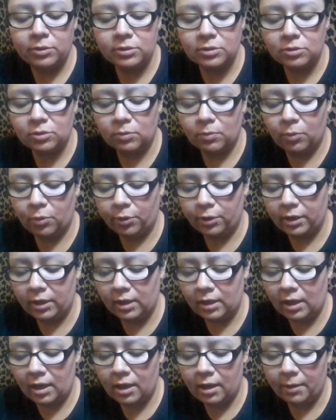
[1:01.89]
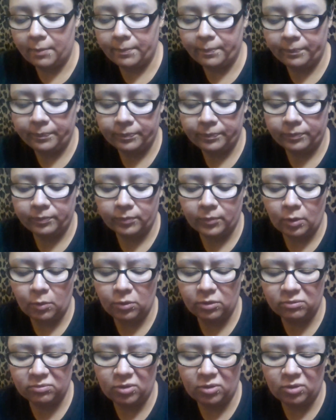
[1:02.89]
It's still morning. Well,